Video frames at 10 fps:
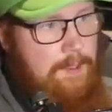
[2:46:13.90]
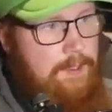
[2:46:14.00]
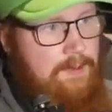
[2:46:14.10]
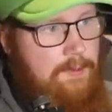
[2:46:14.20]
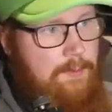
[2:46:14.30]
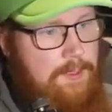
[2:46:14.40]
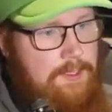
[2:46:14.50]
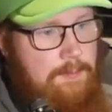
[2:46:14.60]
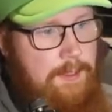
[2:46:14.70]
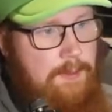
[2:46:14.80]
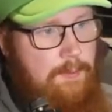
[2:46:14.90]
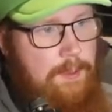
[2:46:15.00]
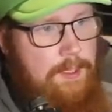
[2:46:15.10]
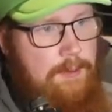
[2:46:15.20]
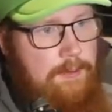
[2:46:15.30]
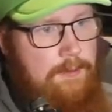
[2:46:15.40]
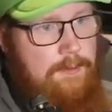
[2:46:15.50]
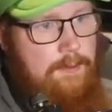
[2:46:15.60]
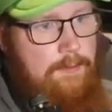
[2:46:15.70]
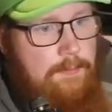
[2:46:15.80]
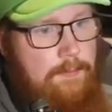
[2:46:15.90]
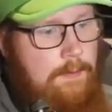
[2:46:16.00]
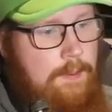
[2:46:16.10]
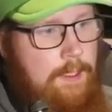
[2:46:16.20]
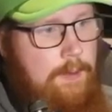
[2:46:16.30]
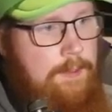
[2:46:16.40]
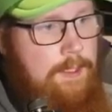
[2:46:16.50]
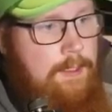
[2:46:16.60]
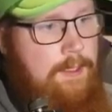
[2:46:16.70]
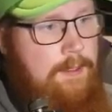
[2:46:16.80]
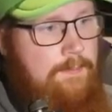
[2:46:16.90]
you get squished by the wheel. Oh, and I'm dead again.